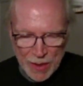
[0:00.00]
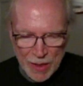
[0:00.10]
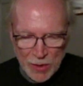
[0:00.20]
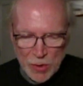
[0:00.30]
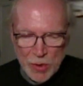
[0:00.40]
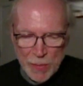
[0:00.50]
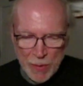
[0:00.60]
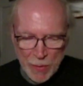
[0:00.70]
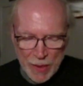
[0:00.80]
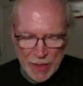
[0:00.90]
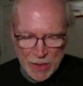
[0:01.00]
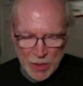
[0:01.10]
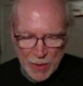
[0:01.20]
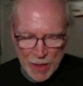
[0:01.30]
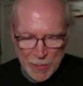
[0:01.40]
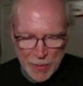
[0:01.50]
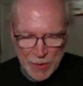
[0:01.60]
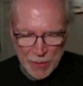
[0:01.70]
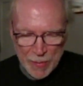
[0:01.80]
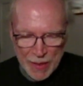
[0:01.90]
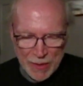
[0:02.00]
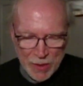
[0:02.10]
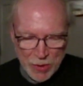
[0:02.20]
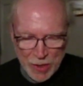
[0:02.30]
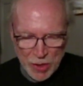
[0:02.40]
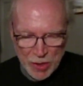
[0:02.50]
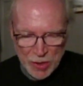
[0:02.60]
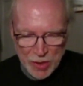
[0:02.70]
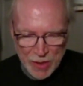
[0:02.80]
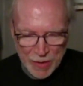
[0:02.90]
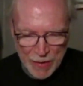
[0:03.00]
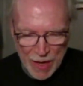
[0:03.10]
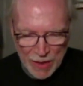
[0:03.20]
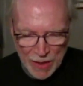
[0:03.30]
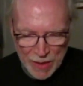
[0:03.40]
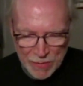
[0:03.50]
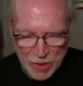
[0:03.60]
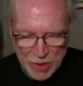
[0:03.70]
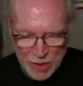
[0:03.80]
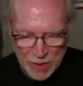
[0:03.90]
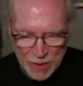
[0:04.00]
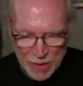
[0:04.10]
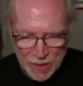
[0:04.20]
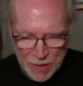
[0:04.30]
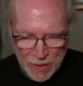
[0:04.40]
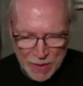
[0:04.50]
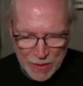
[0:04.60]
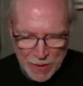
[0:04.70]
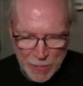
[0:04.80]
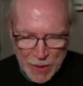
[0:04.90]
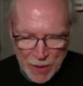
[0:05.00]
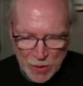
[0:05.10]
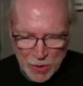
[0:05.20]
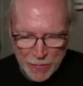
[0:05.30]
and also be willing to open up the treasures of our lives to be used